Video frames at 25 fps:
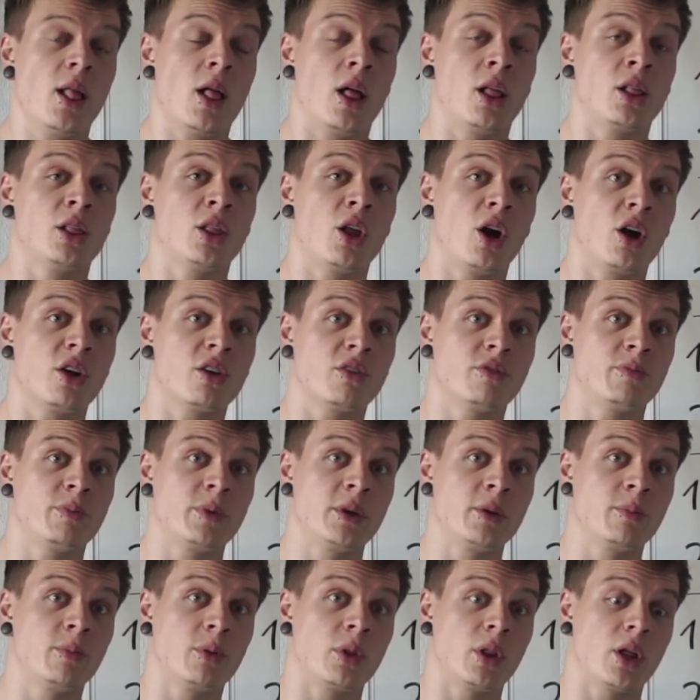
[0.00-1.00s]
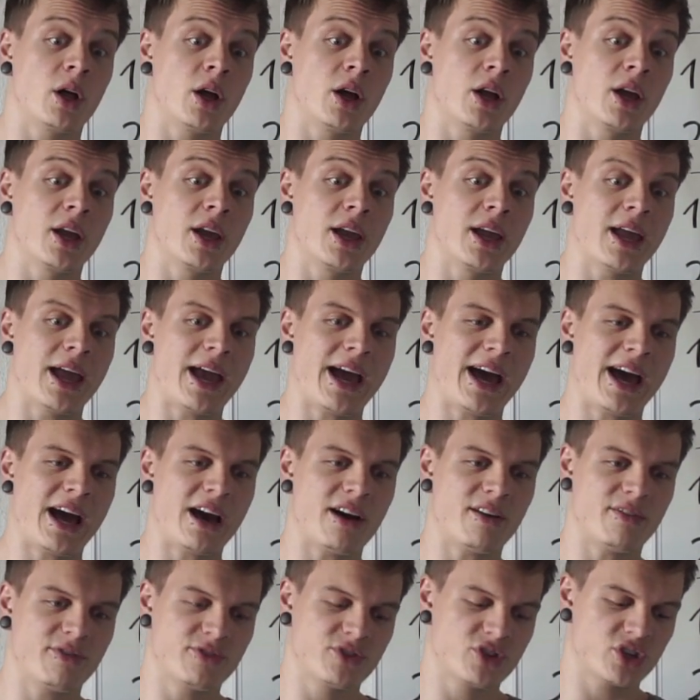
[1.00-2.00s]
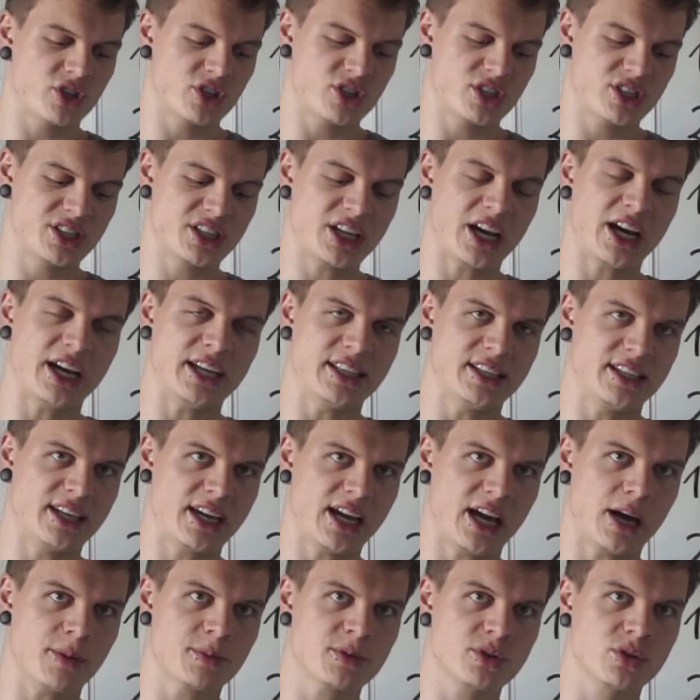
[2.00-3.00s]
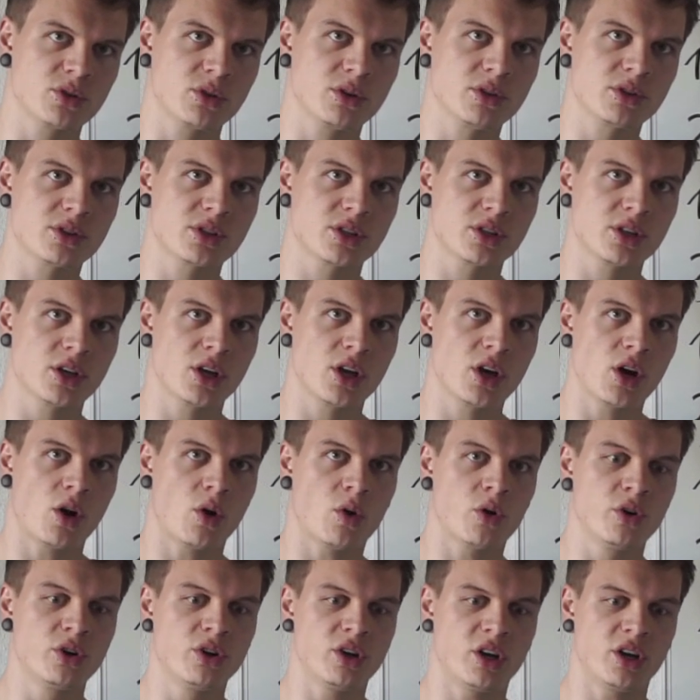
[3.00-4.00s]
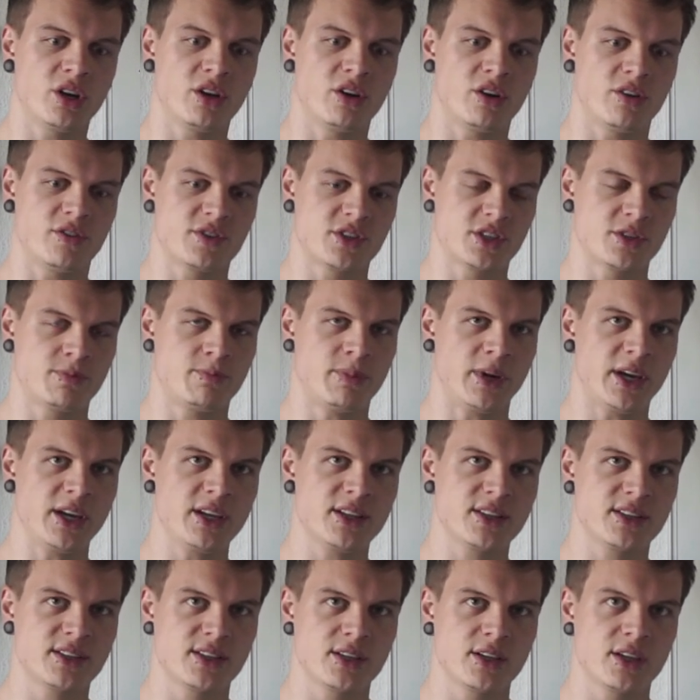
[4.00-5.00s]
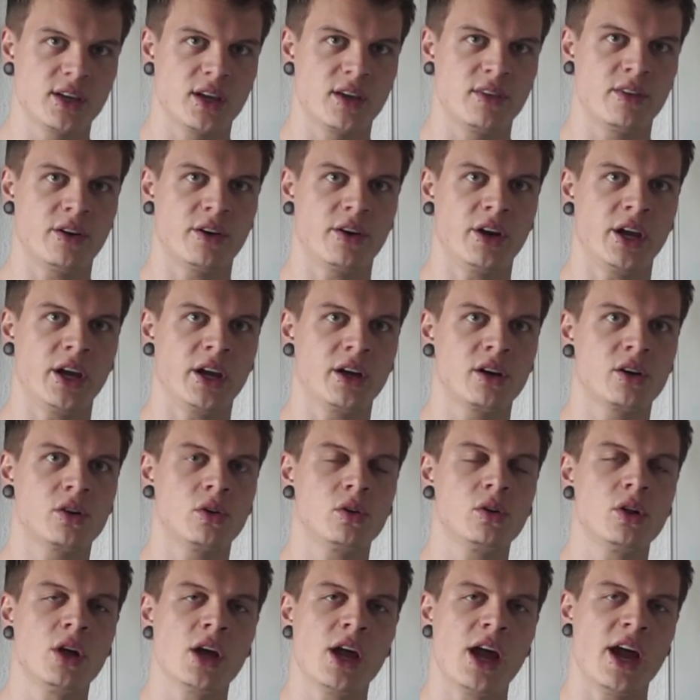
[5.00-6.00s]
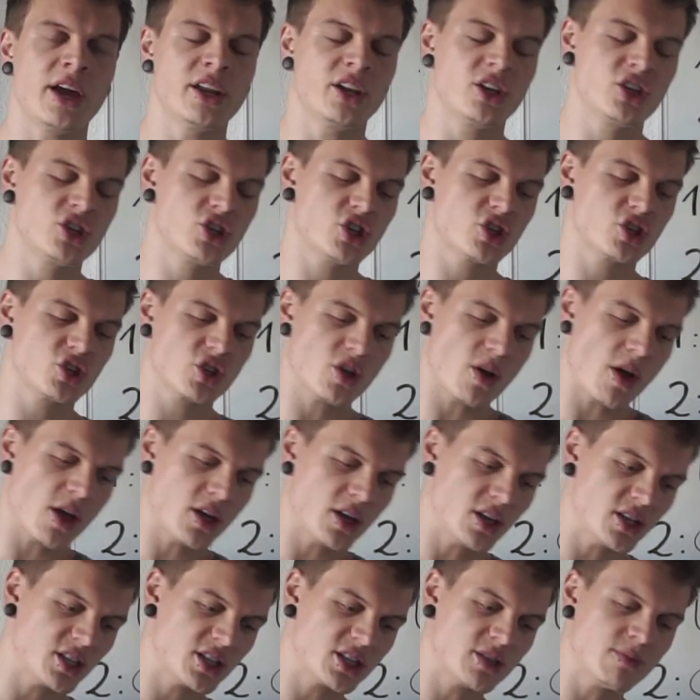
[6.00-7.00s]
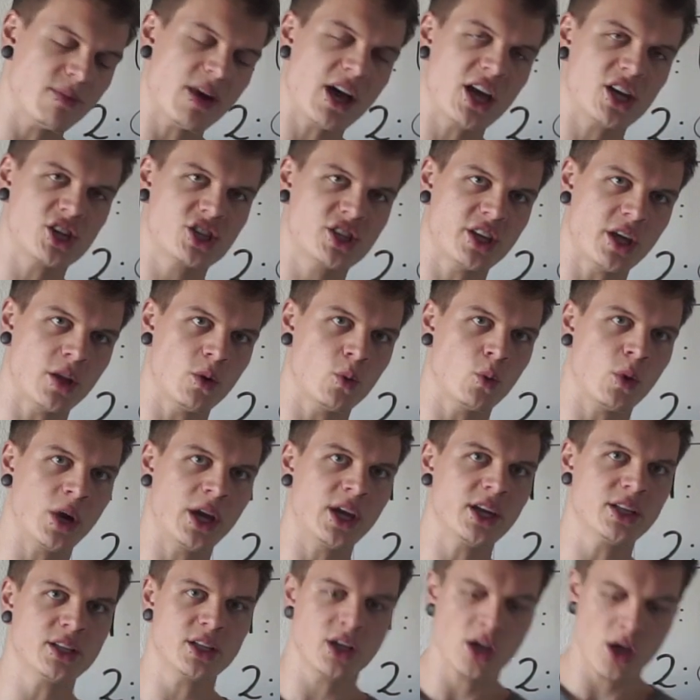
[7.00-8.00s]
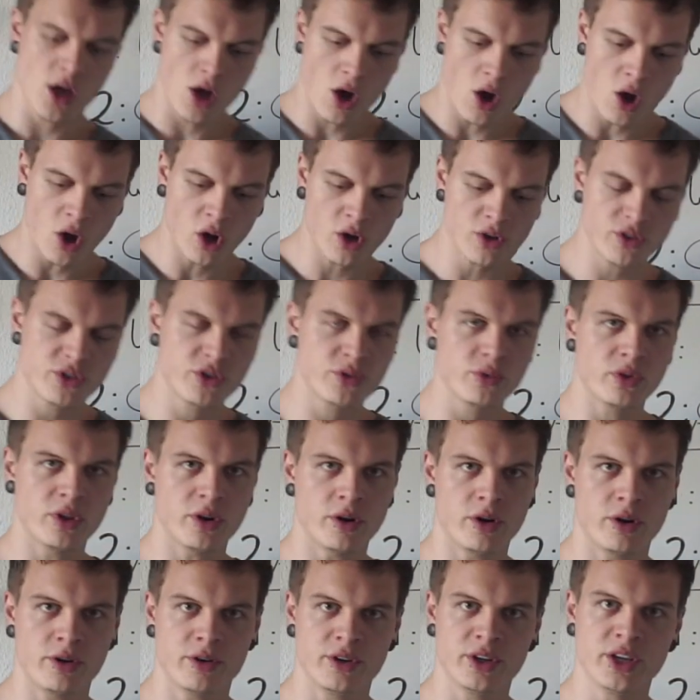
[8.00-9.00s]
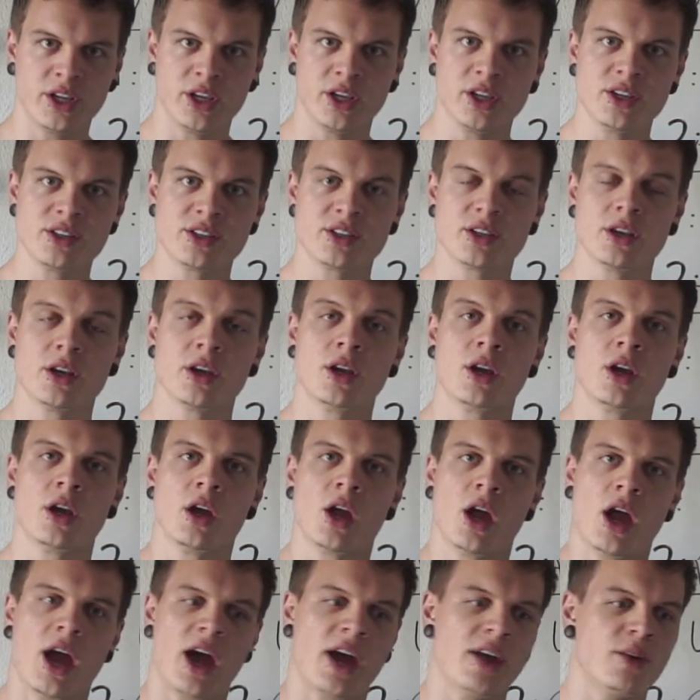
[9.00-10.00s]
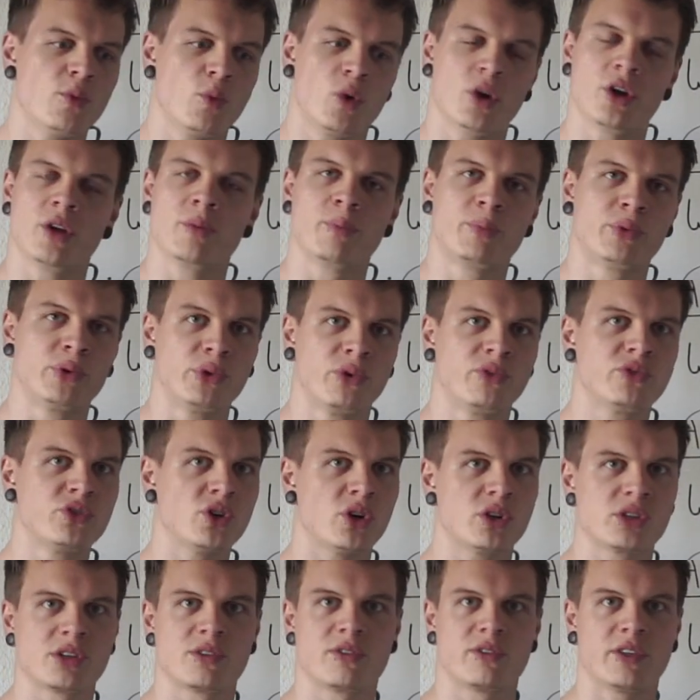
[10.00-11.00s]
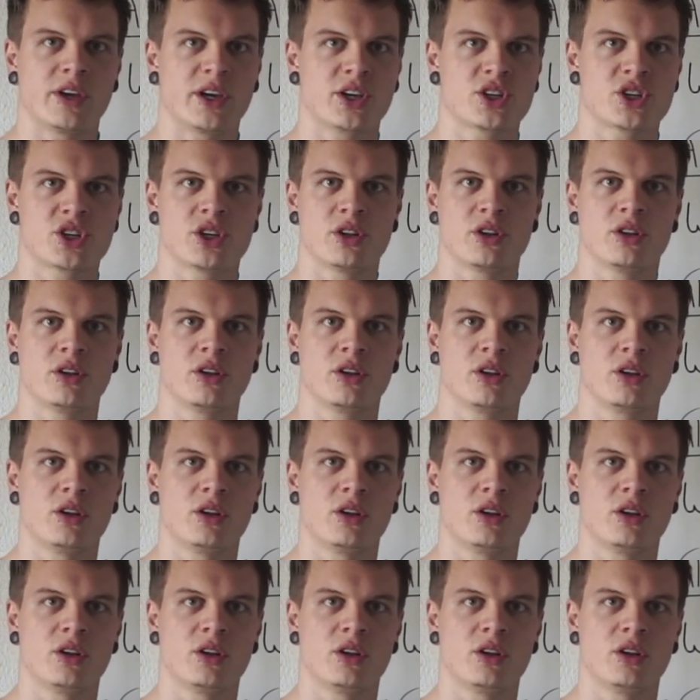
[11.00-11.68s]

a lot of people have just tight capsules or not enough space in their ankle, and they just smash that weight onto their knees and want to improve dorsiflexion.